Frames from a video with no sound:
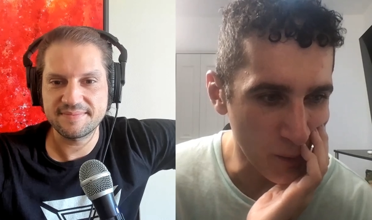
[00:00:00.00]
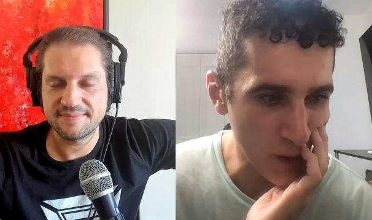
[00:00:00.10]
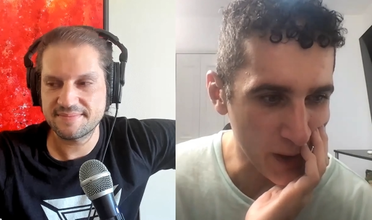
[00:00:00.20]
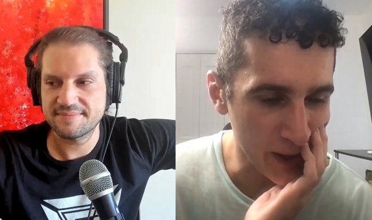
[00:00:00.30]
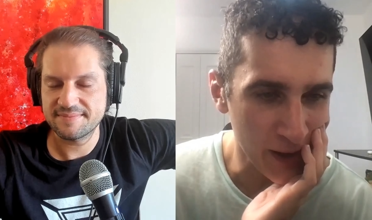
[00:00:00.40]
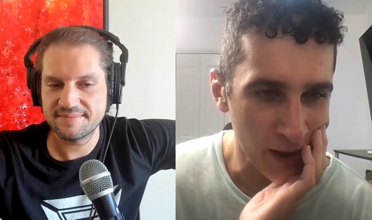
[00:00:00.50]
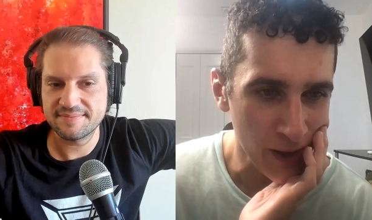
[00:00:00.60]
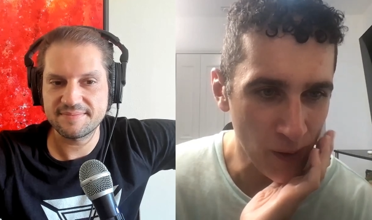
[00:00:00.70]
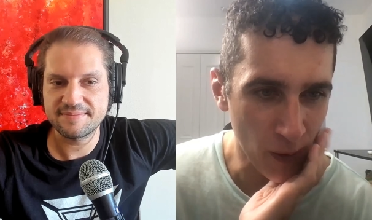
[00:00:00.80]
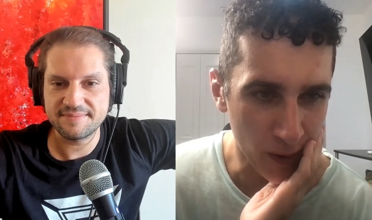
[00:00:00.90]
Speaker 1: going to work in
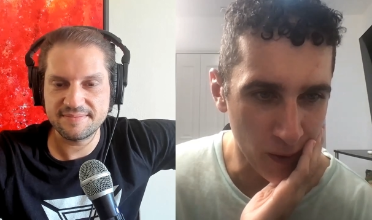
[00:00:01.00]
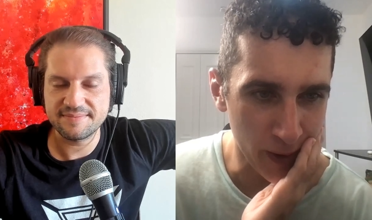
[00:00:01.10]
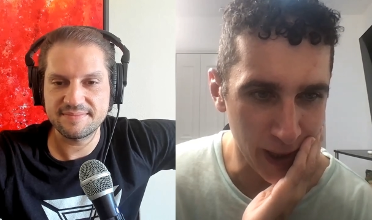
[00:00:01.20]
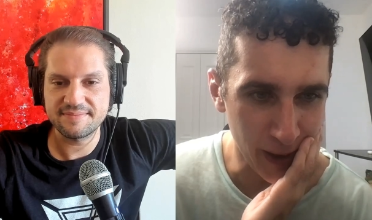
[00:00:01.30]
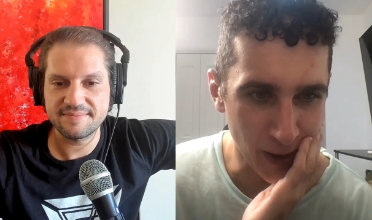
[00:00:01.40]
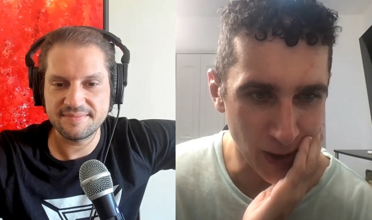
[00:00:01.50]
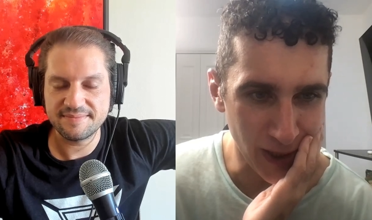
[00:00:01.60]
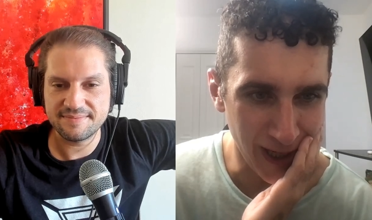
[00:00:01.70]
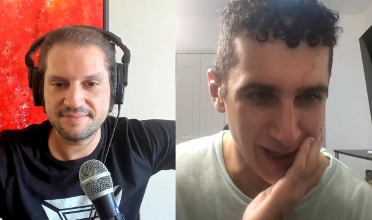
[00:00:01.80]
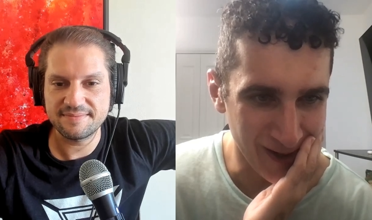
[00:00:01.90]
North Korea or
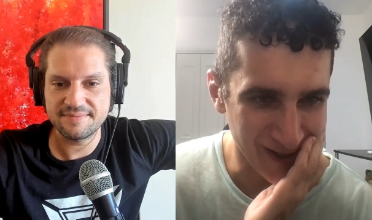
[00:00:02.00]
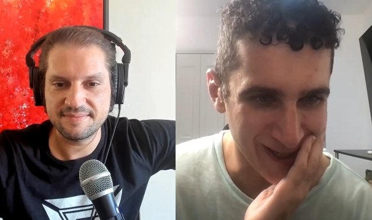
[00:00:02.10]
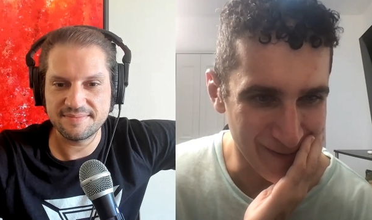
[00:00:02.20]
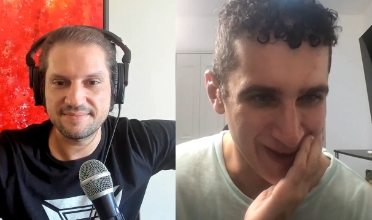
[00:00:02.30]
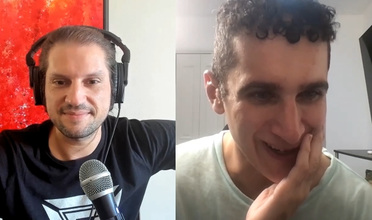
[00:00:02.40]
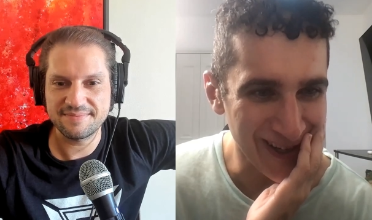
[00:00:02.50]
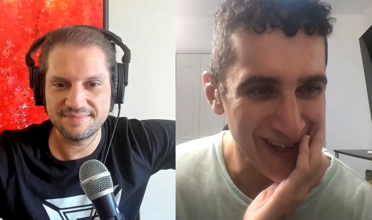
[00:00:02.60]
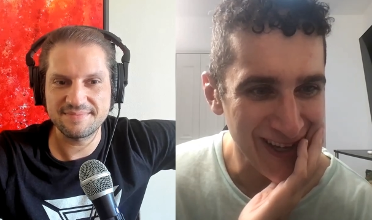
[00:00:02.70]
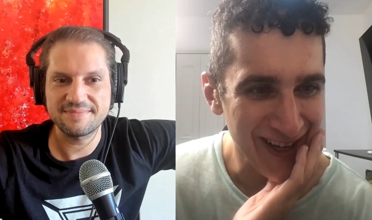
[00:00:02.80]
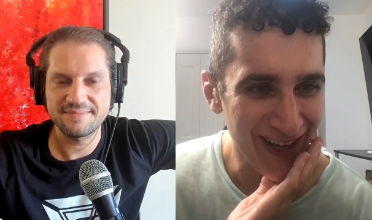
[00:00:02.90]
China or something.
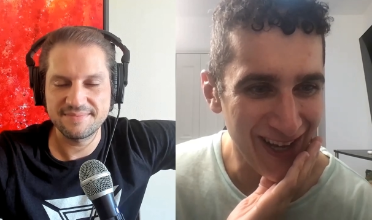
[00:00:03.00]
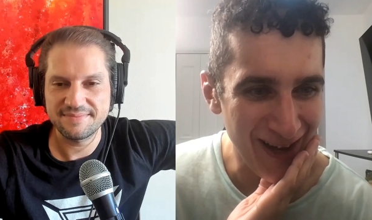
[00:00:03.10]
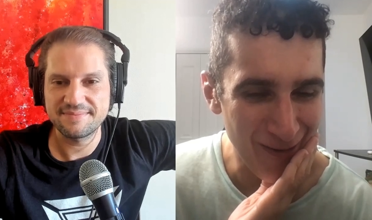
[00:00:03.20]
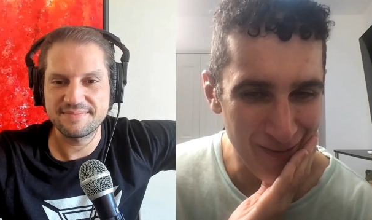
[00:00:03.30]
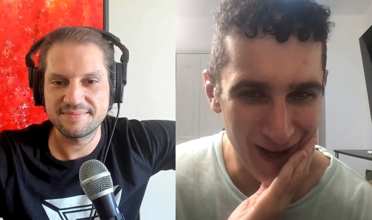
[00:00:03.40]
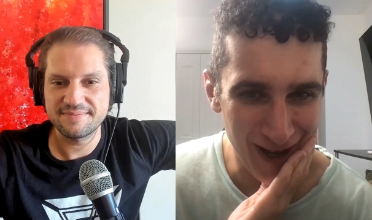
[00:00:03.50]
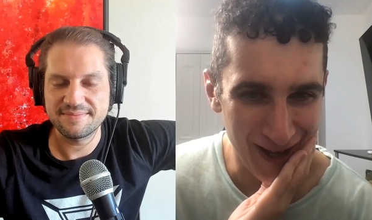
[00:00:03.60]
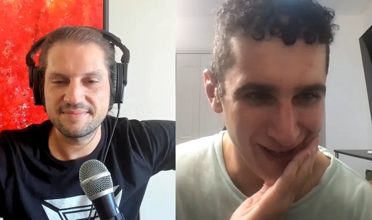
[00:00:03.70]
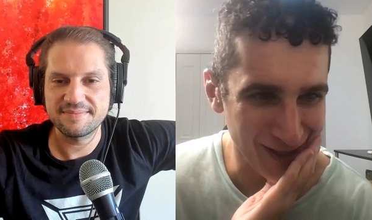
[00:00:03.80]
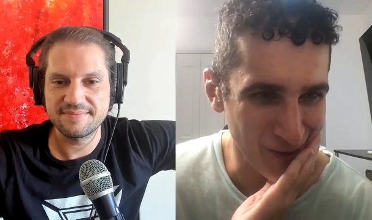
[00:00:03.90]
Um,
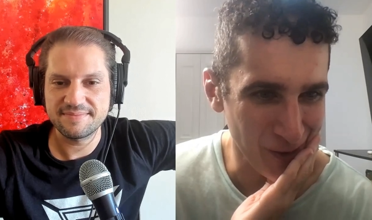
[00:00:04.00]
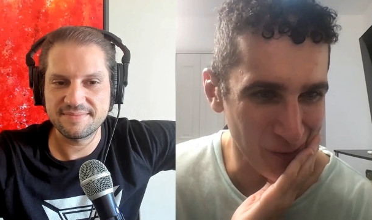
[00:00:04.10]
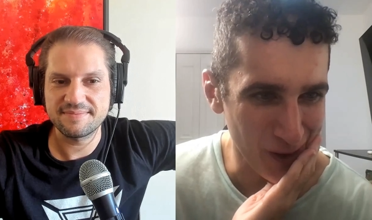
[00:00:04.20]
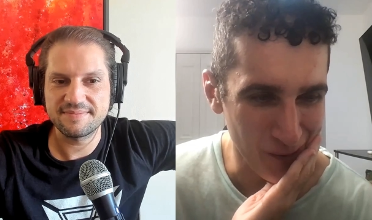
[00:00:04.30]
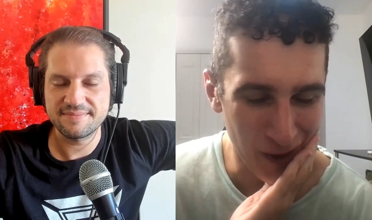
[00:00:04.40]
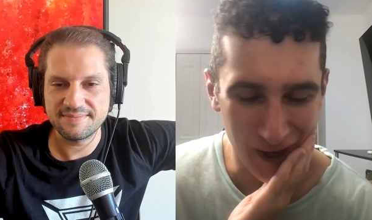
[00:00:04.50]
and Israel, will it